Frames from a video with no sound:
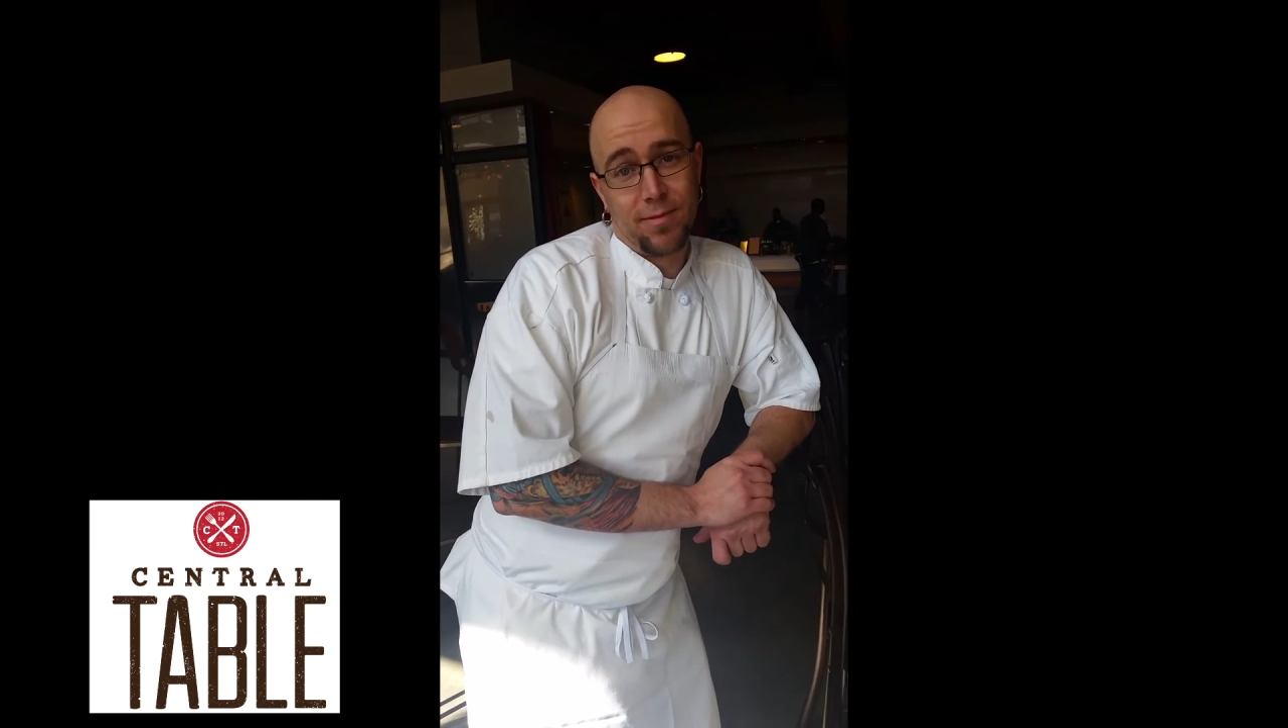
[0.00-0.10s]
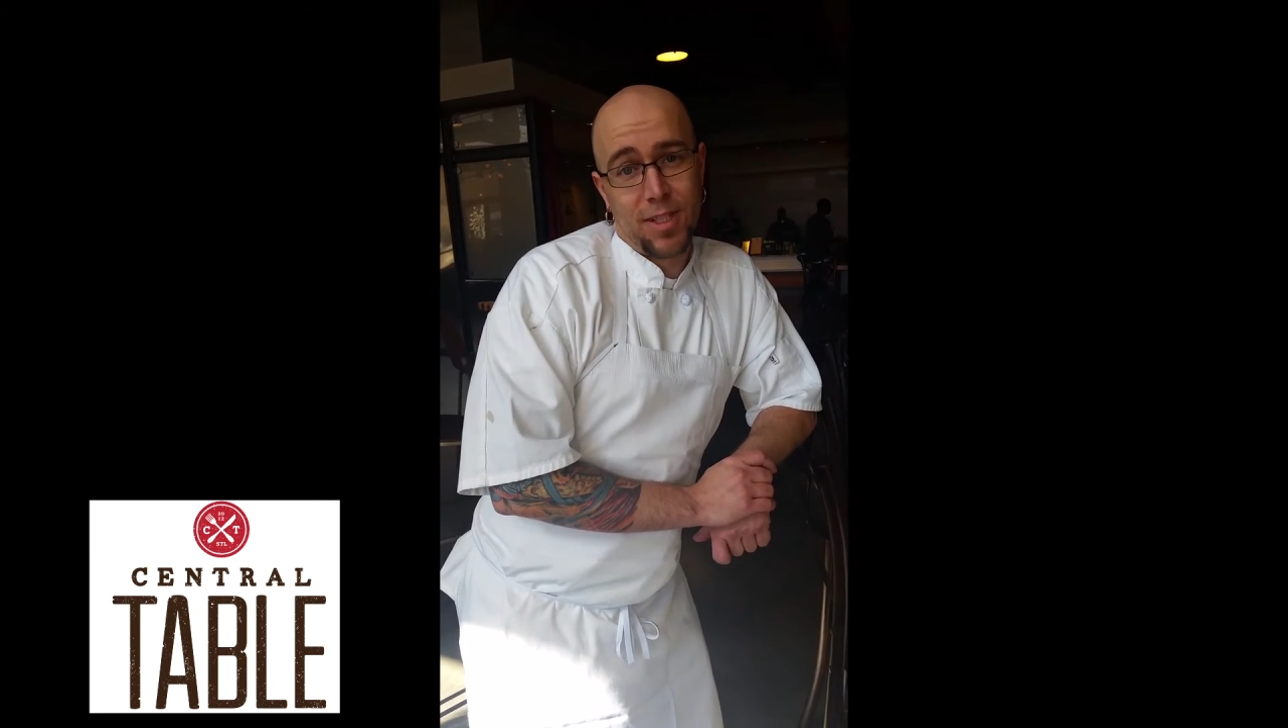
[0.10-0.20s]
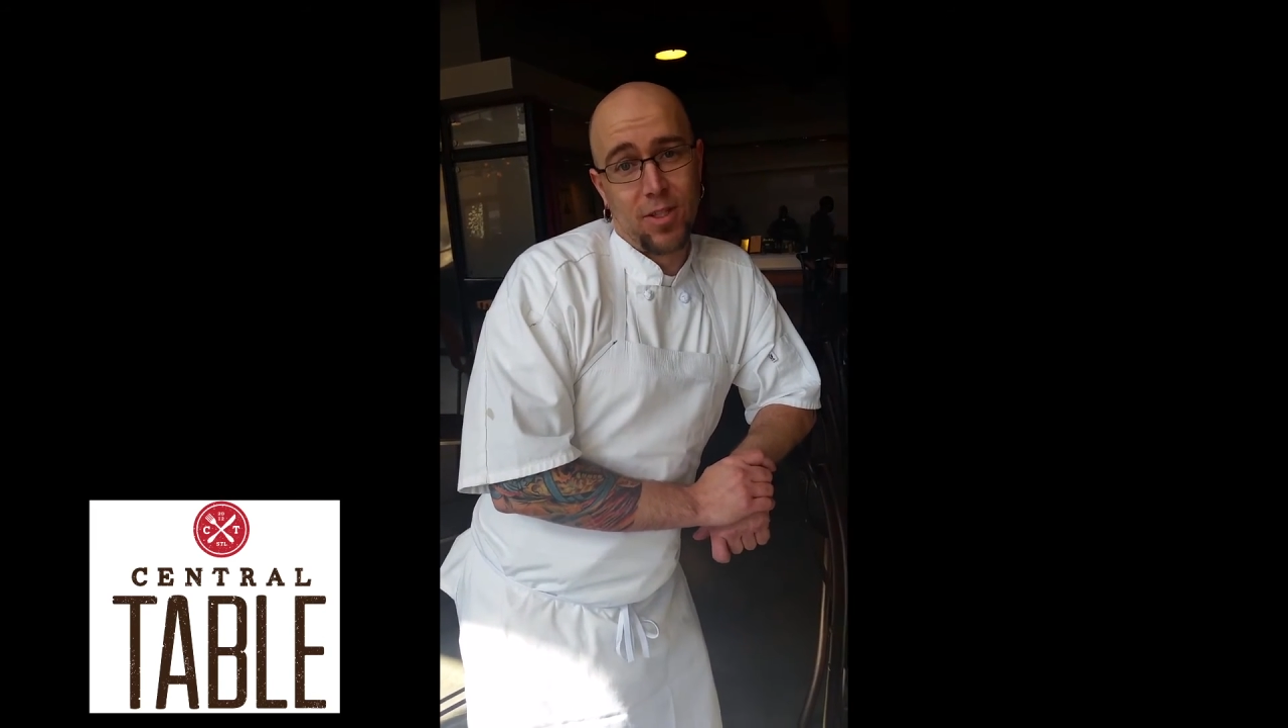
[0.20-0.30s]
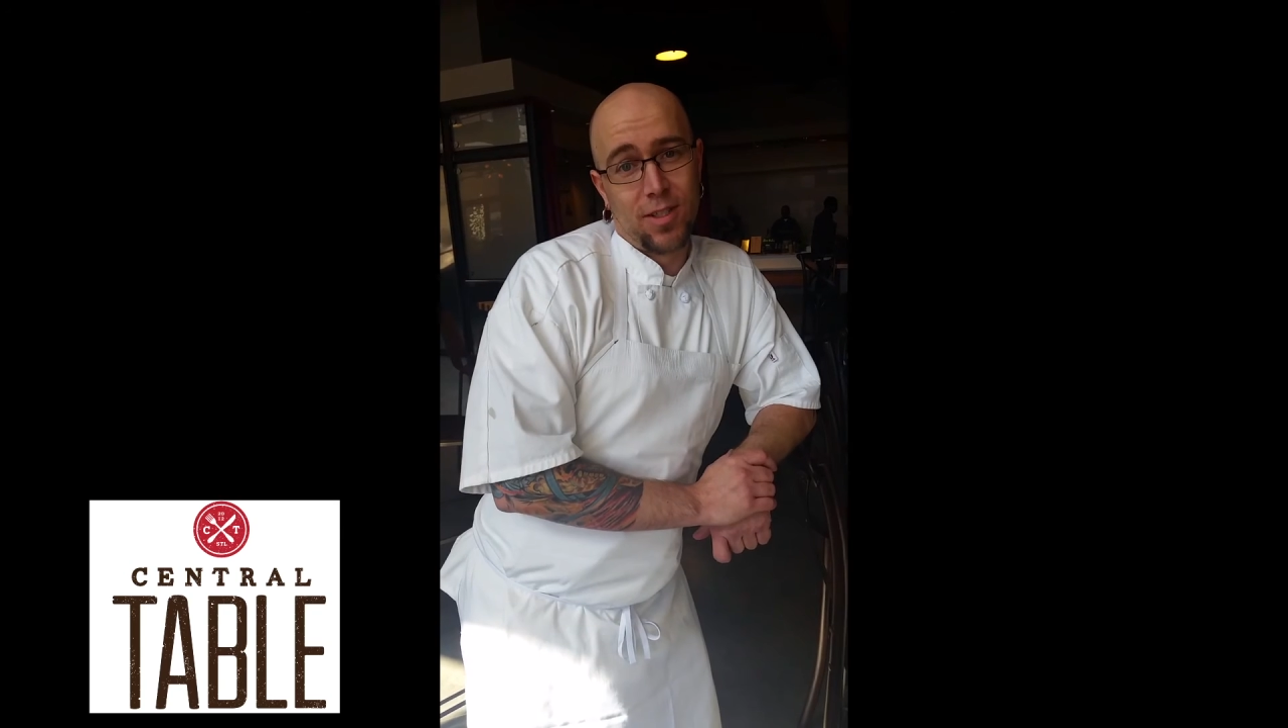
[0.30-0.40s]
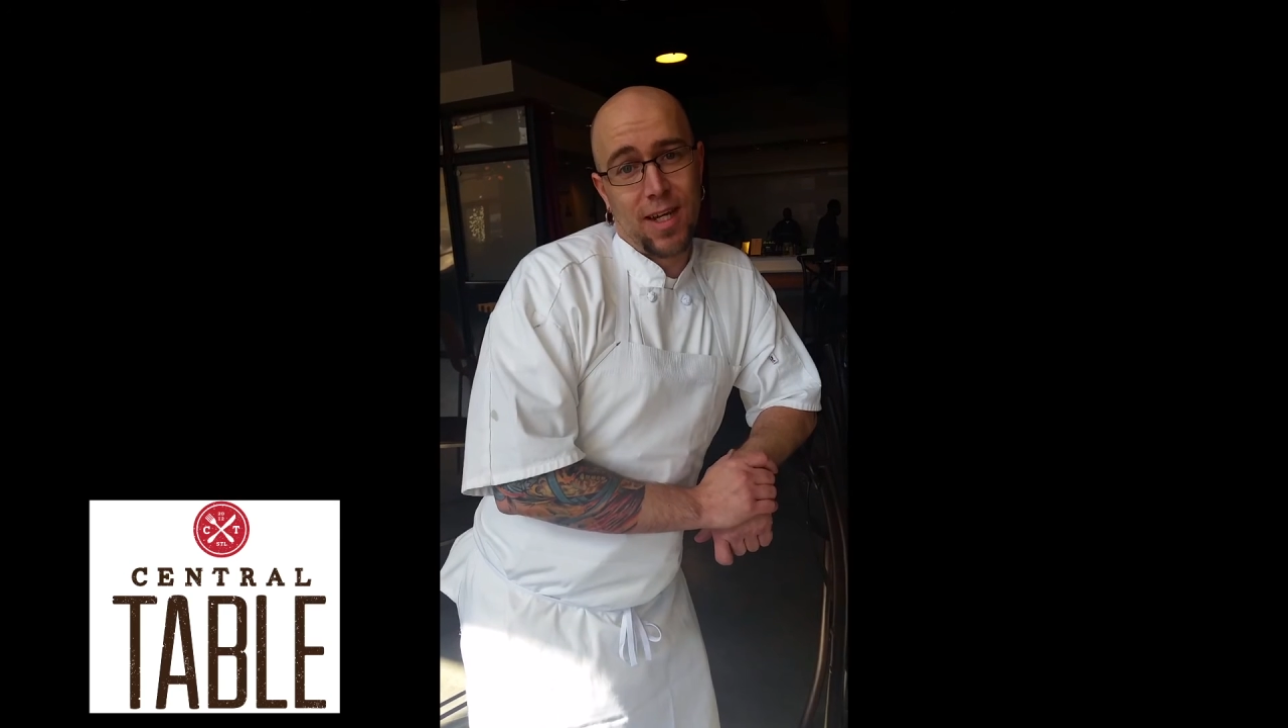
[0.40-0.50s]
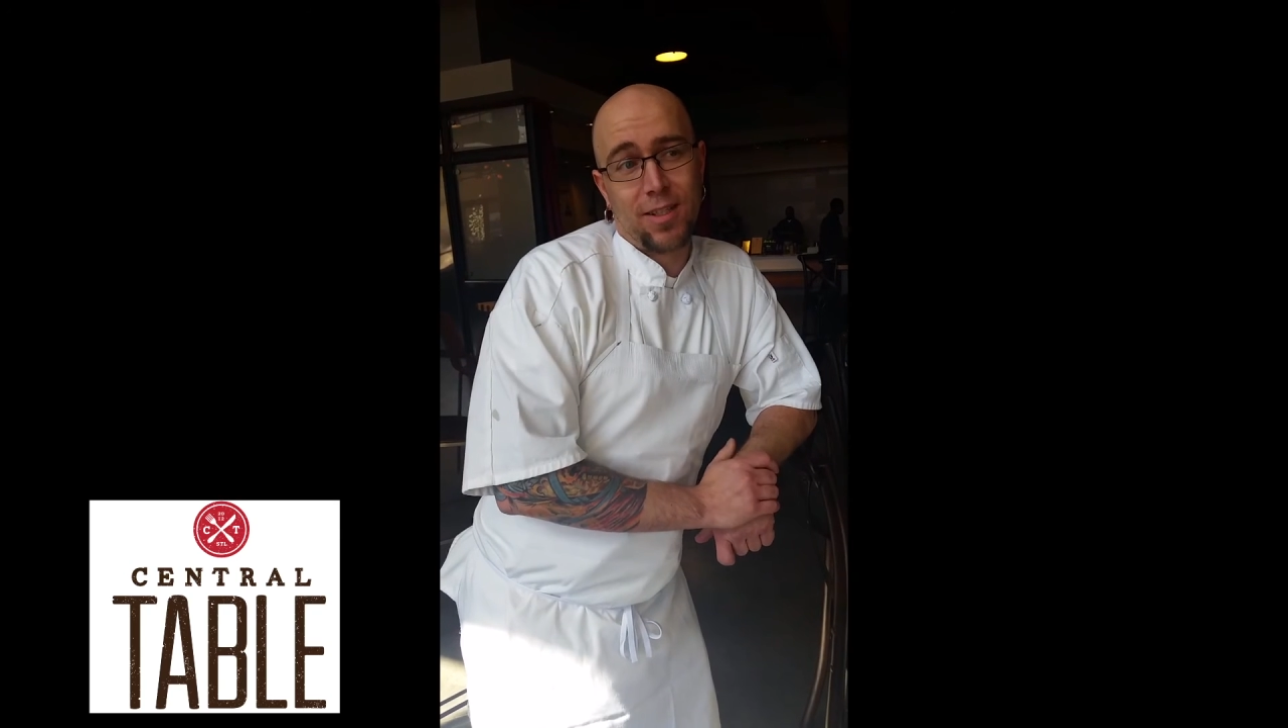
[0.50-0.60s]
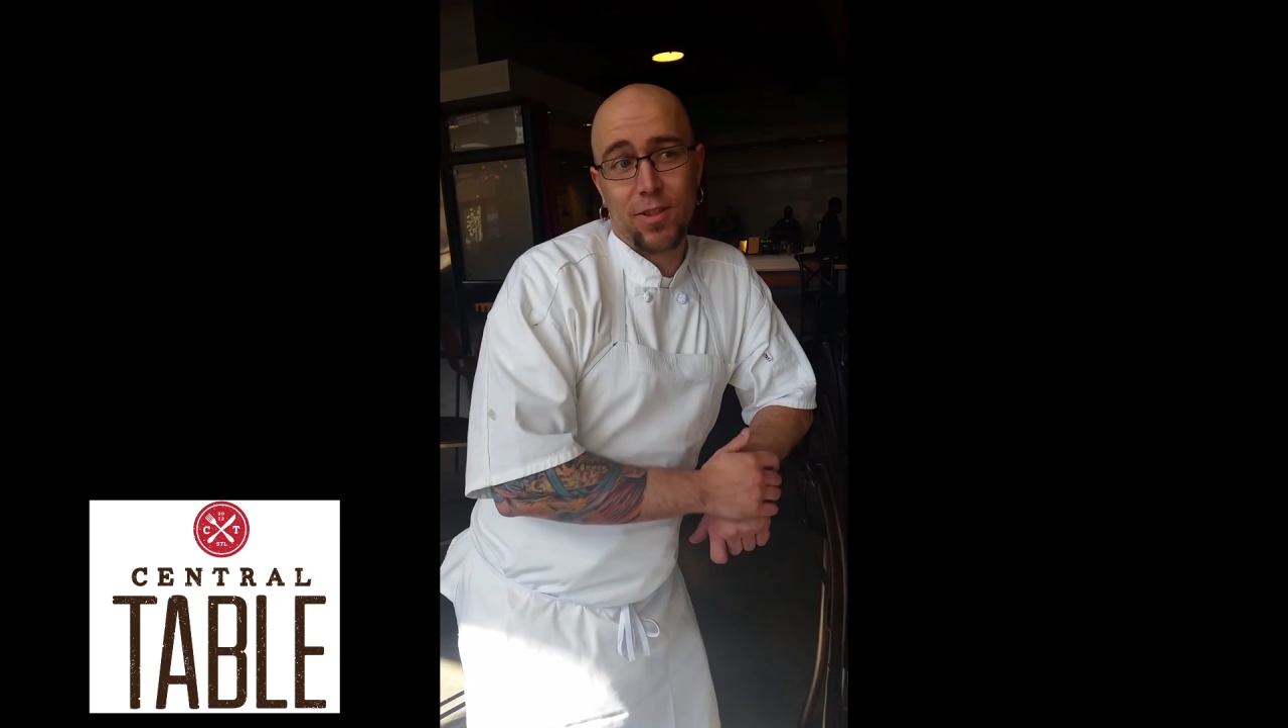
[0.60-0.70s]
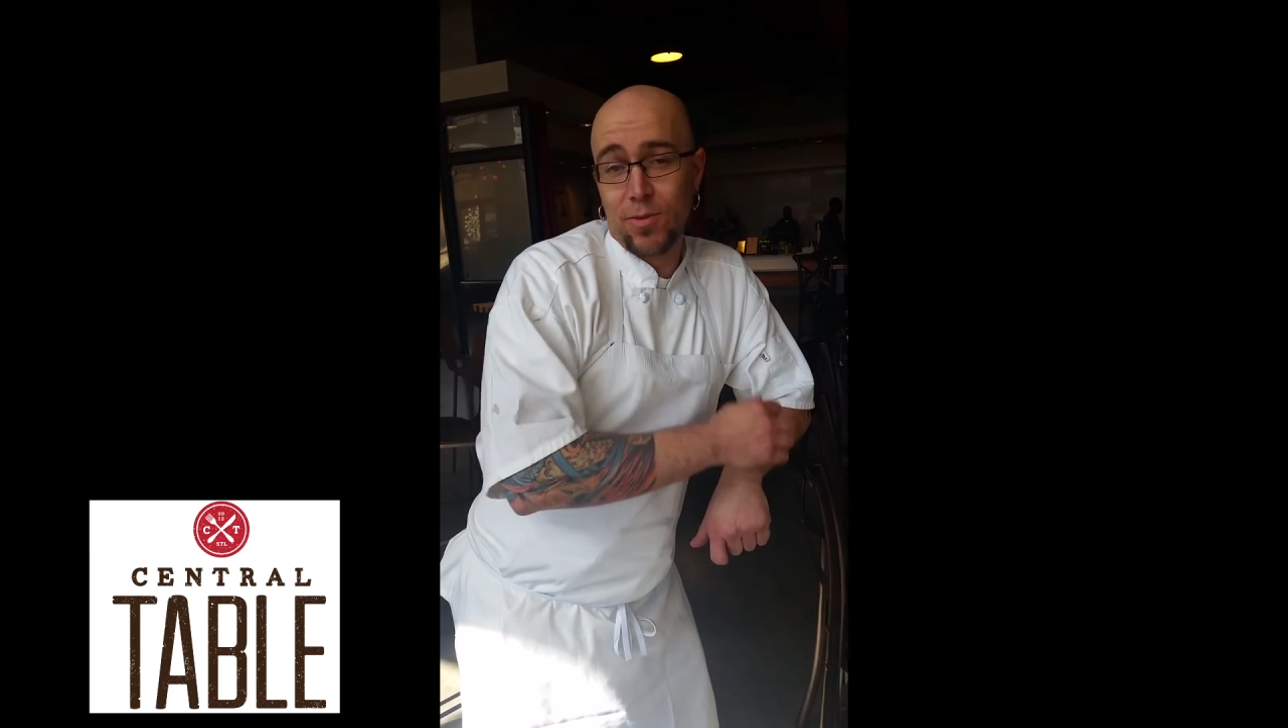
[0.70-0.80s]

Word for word: Those are like the